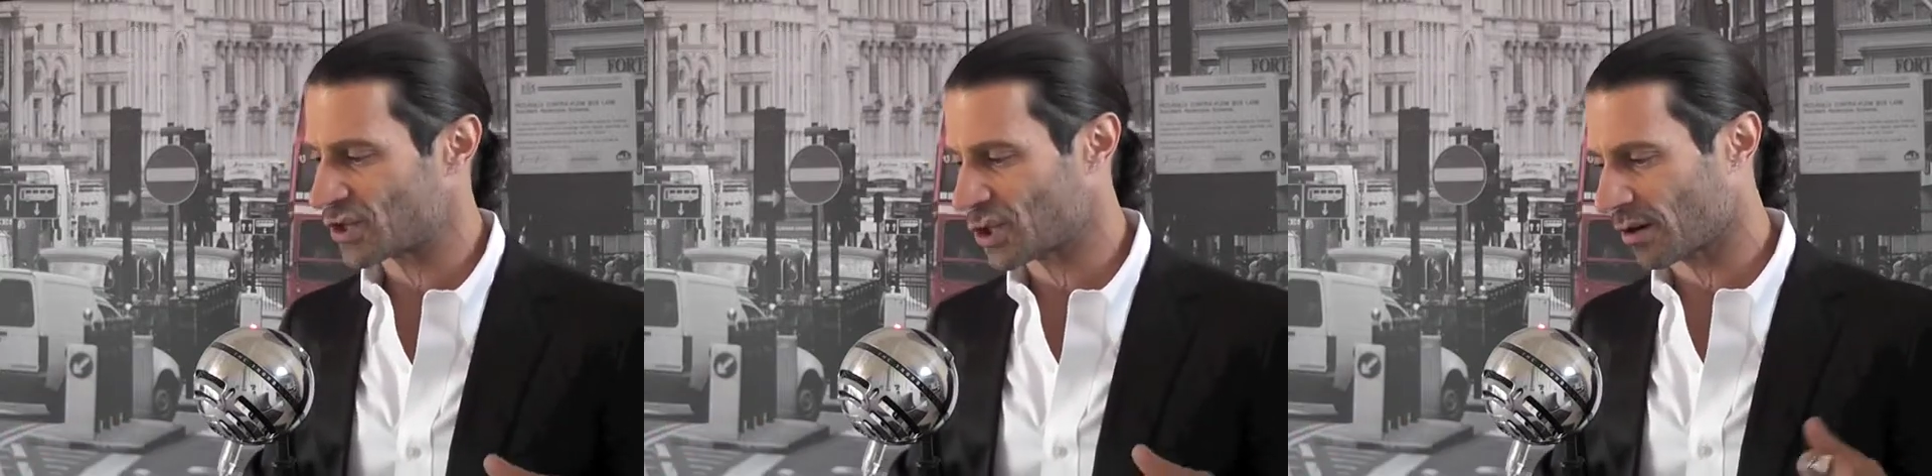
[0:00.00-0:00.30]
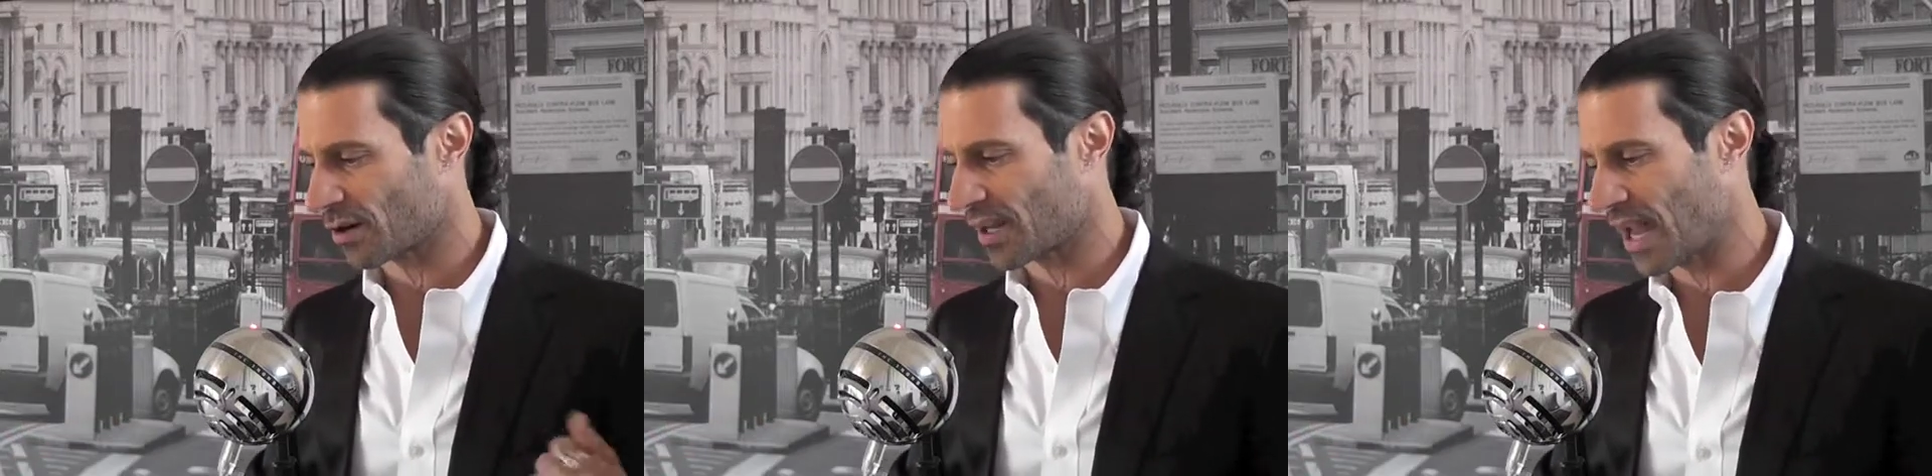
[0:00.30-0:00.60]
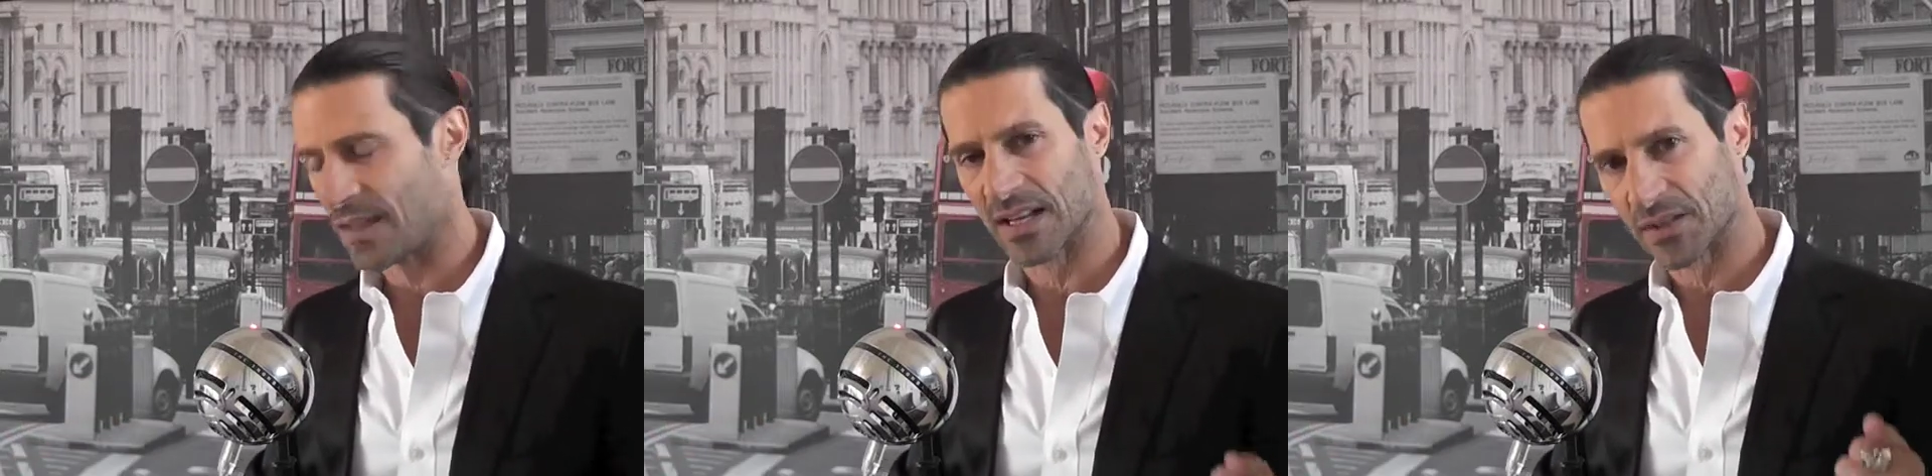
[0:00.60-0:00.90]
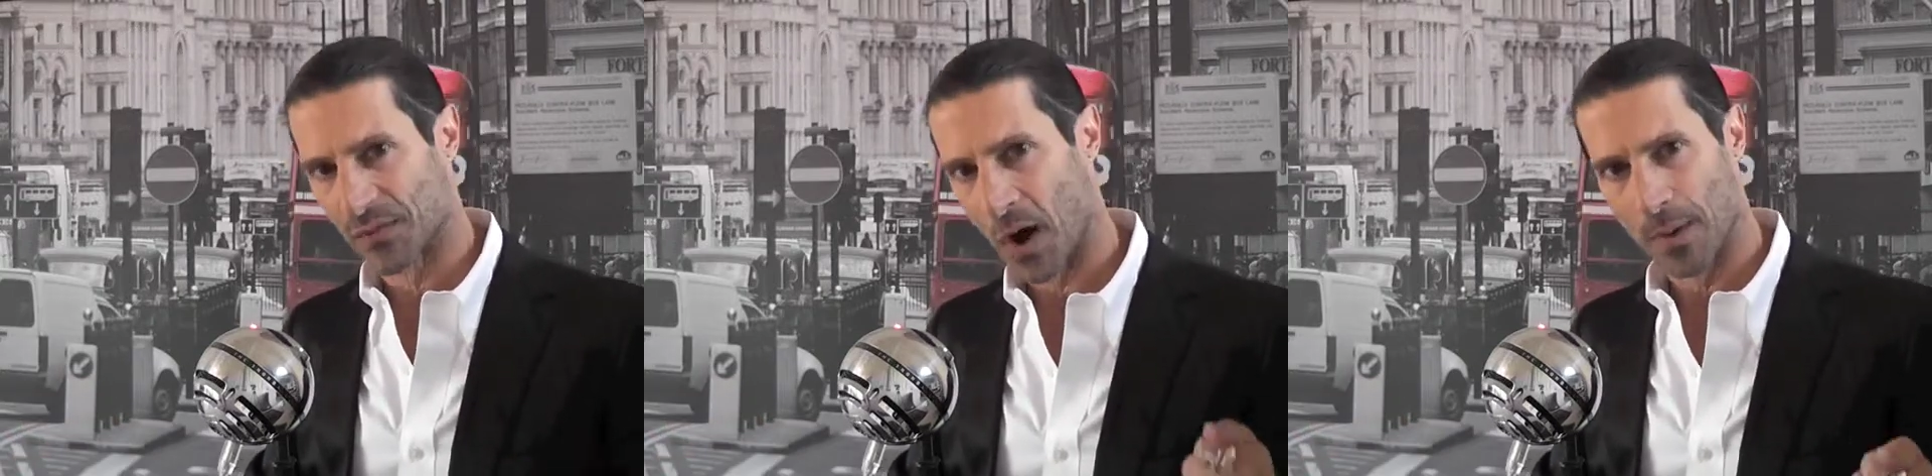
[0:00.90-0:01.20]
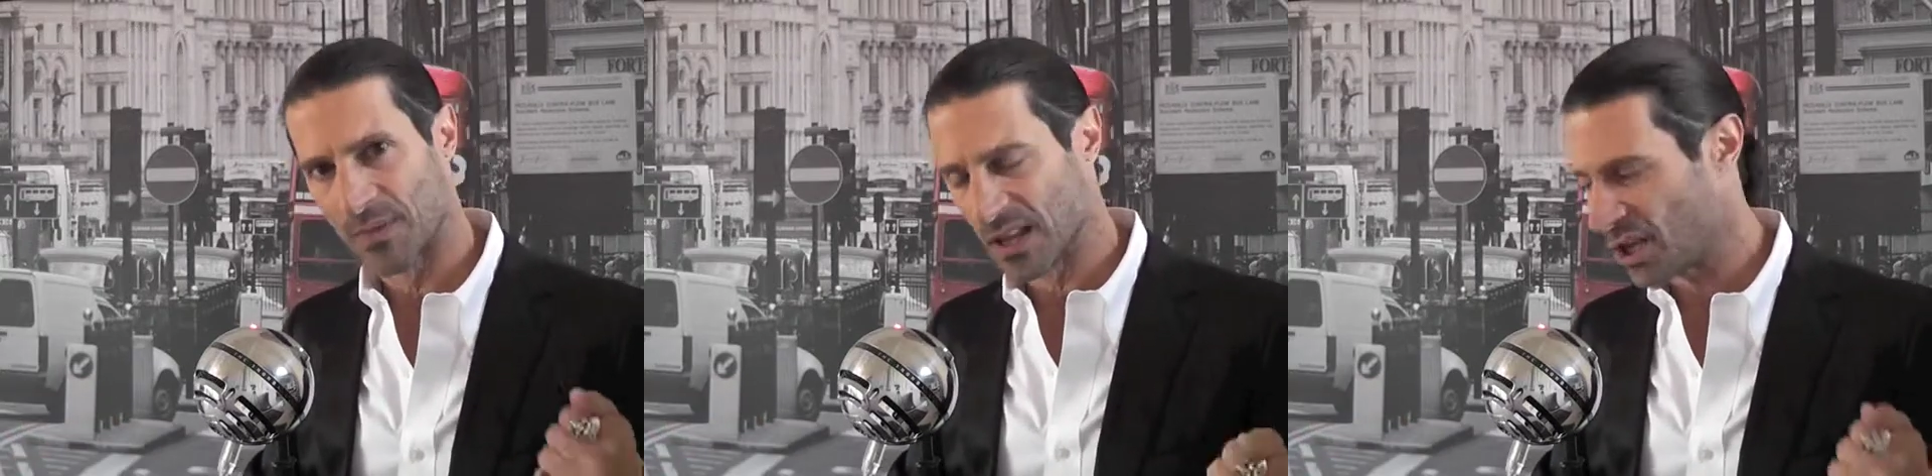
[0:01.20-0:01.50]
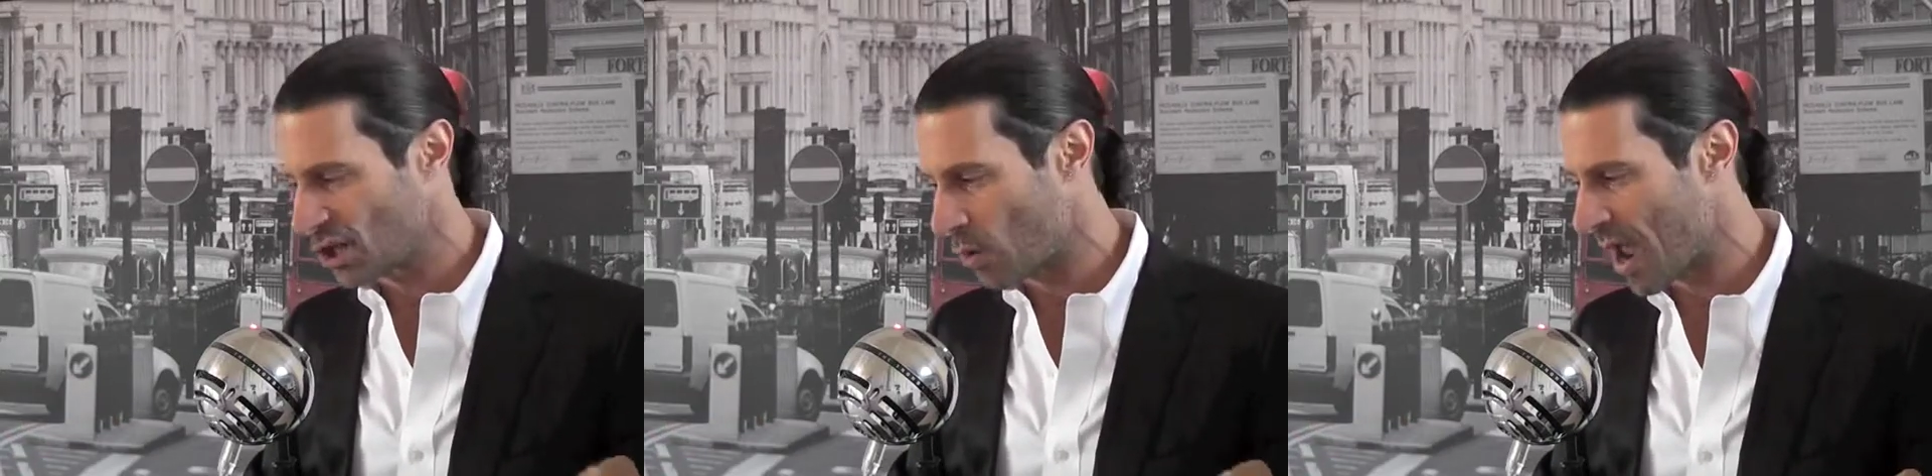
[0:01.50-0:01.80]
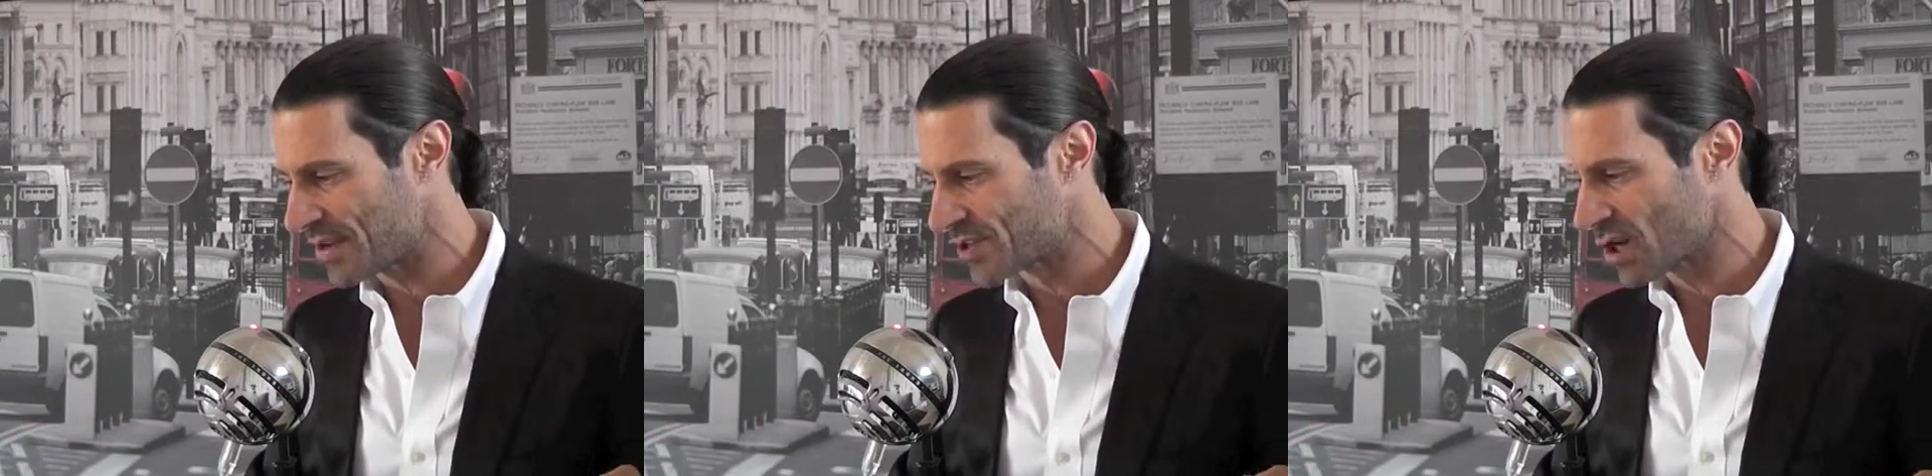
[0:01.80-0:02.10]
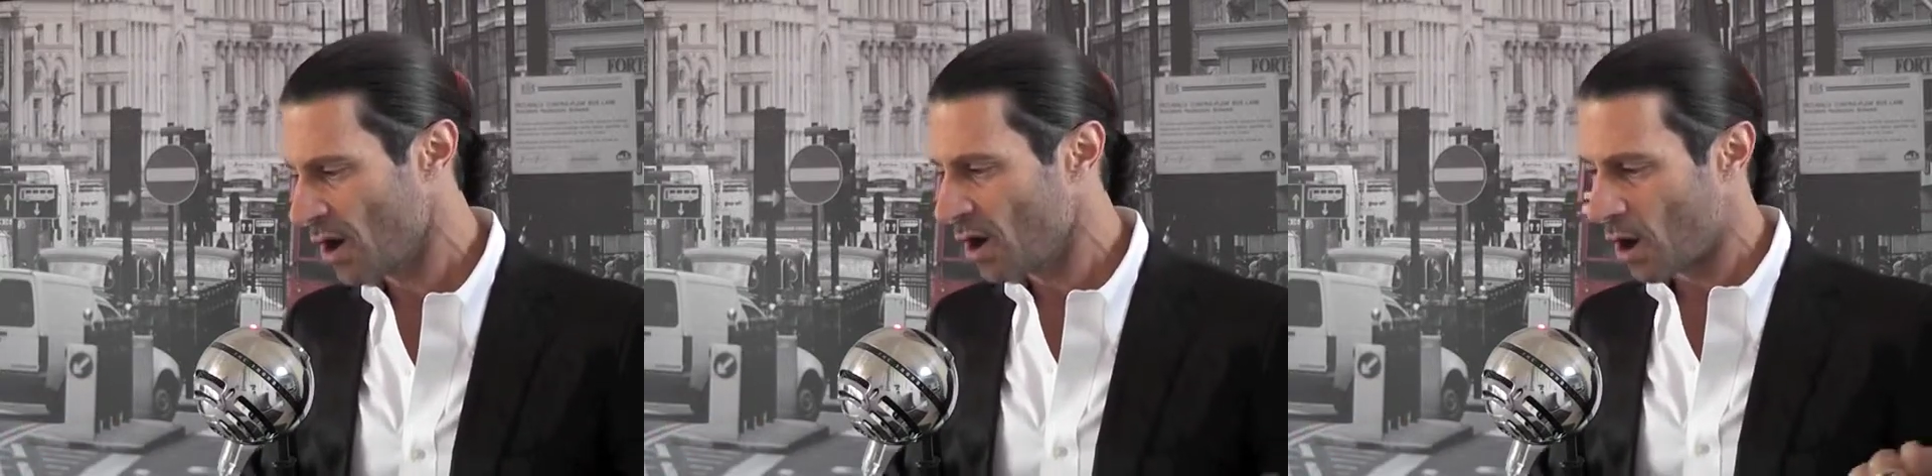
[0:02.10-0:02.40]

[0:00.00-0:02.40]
and sugar cane that's farmed in the U.S.